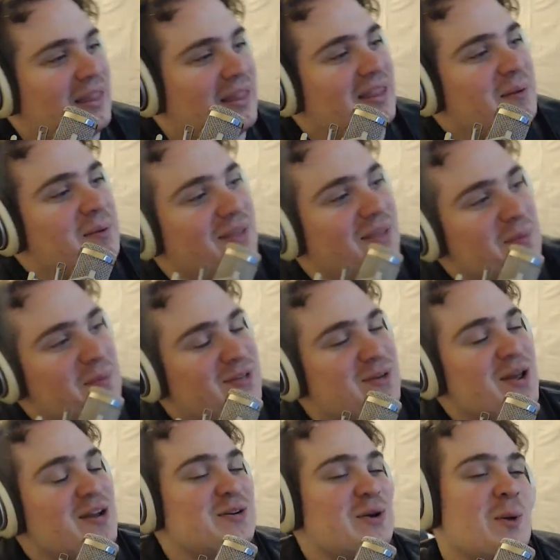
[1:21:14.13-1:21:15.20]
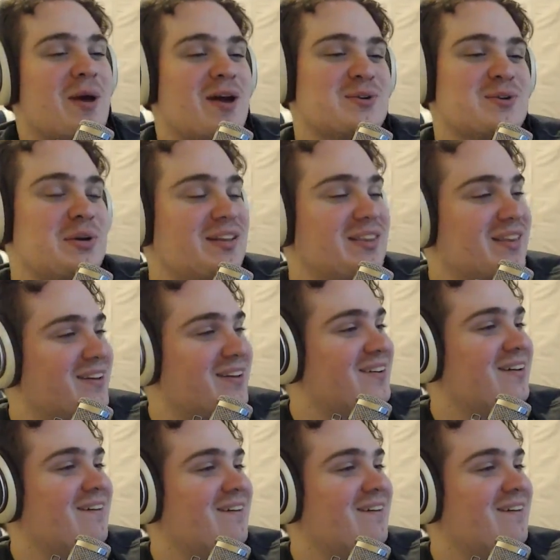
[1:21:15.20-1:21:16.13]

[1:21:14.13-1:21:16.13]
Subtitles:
Let me actually, no, I'm not tweeting that.